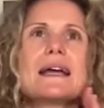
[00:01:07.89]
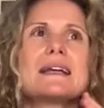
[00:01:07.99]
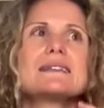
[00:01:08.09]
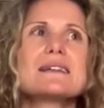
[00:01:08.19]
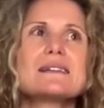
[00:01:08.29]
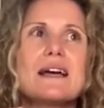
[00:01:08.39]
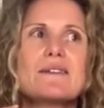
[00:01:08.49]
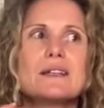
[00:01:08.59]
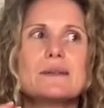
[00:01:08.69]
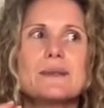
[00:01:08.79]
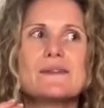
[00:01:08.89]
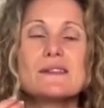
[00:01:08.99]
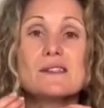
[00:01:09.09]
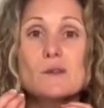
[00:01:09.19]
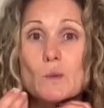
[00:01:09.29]
It does have a little bit of
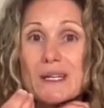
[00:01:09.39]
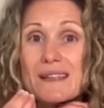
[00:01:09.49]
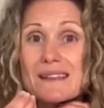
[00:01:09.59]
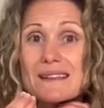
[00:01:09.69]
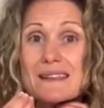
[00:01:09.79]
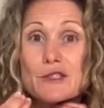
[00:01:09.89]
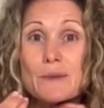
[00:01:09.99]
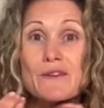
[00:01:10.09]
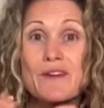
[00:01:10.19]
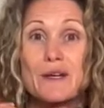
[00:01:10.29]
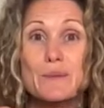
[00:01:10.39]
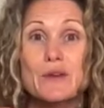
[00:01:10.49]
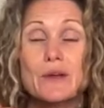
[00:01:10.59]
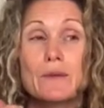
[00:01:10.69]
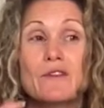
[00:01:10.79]
the sweetness that you might find in
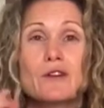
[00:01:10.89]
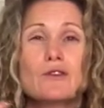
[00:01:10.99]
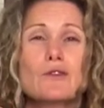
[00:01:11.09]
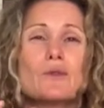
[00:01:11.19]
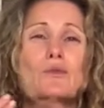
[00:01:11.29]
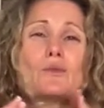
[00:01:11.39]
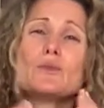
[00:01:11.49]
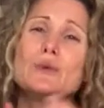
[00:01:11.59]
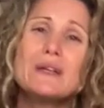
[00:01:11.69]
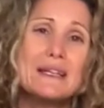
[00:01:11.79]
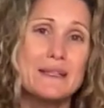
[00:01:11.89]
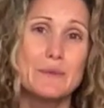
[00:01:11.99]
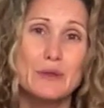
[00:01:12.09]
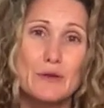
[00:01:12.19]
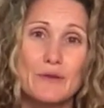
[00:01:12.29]
balsamic vinegar, so it's really
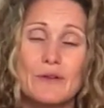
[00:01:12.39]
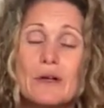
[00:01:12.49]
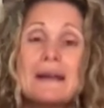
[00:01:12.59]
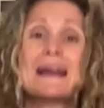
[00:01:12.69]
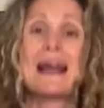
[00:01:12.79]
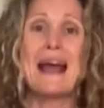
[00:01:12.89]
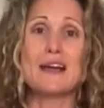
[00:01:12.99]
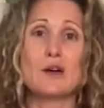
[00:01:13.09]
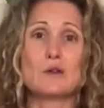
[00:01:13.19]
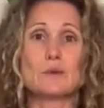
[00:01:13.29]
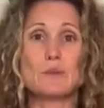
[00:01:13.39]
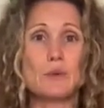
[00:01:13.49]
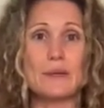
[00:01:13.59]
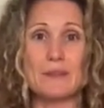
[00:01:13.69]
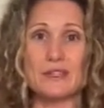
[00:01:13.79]
beautiful and goes with
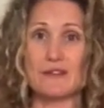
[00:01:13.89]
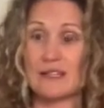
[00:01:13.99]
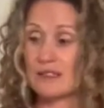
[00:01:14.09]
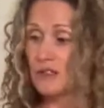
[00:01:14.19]
pretty much everything.